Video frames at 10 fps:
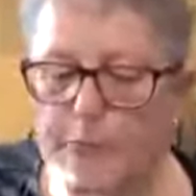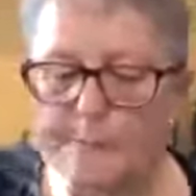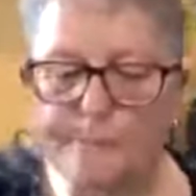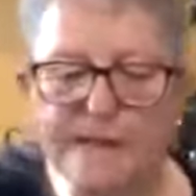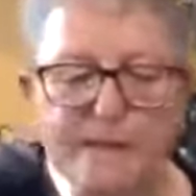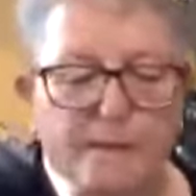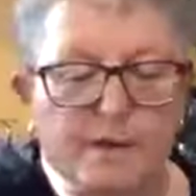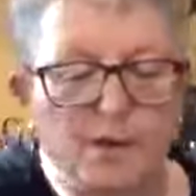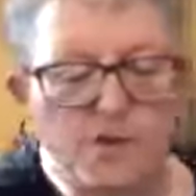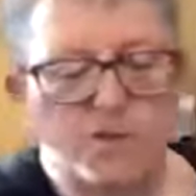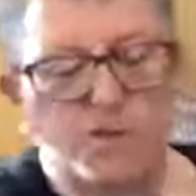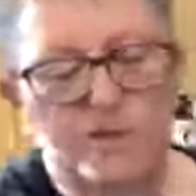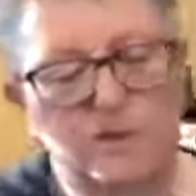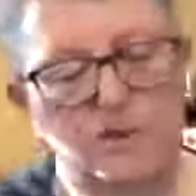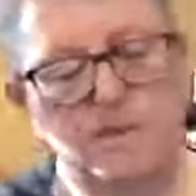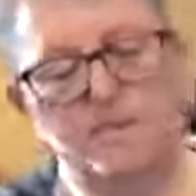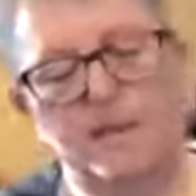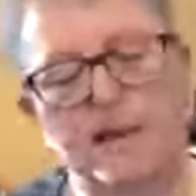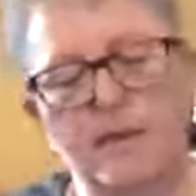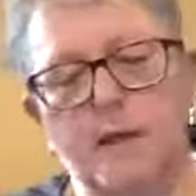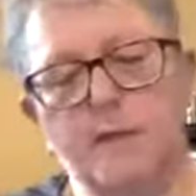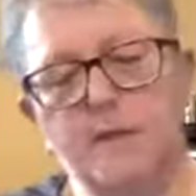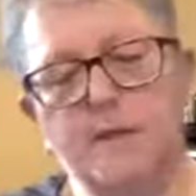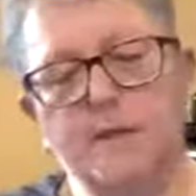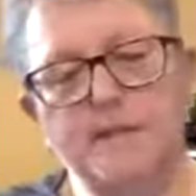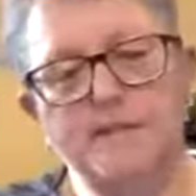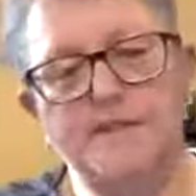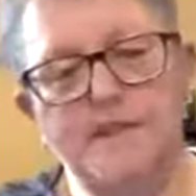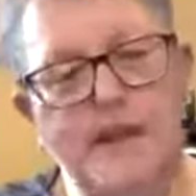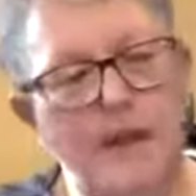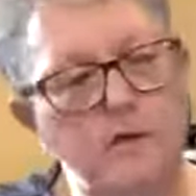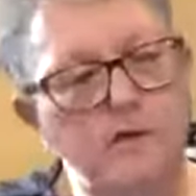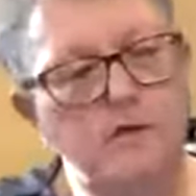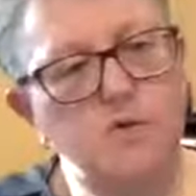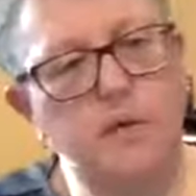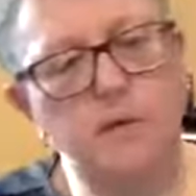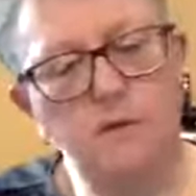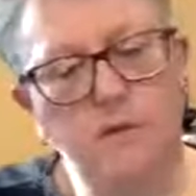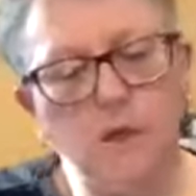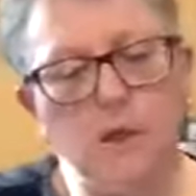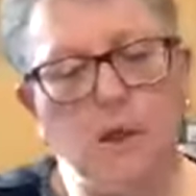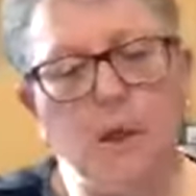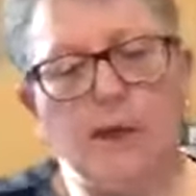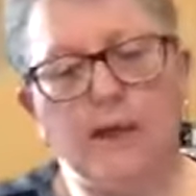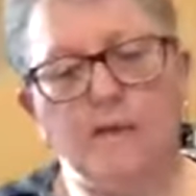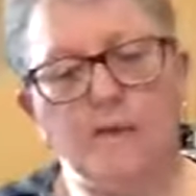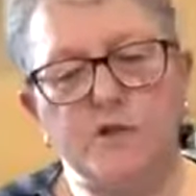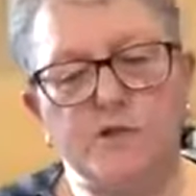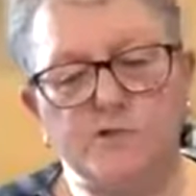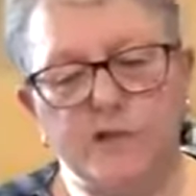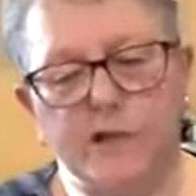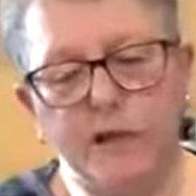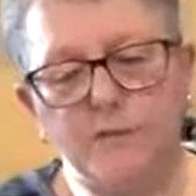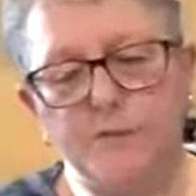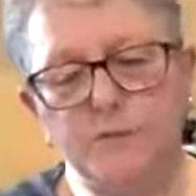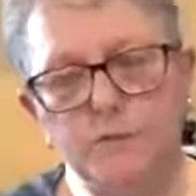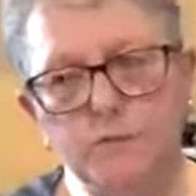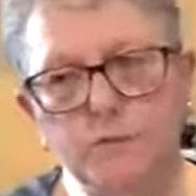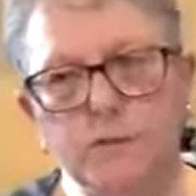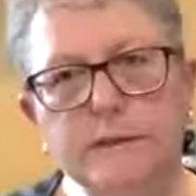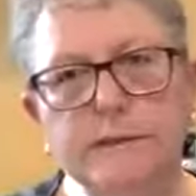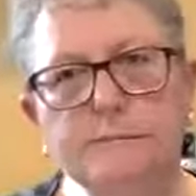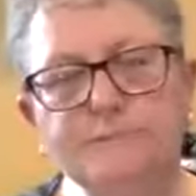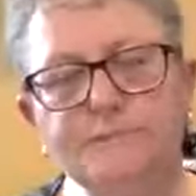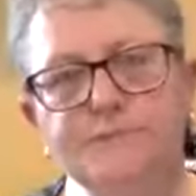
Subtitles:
mainly because you can then use the baking paper to lift it out as well, which is really helpful. I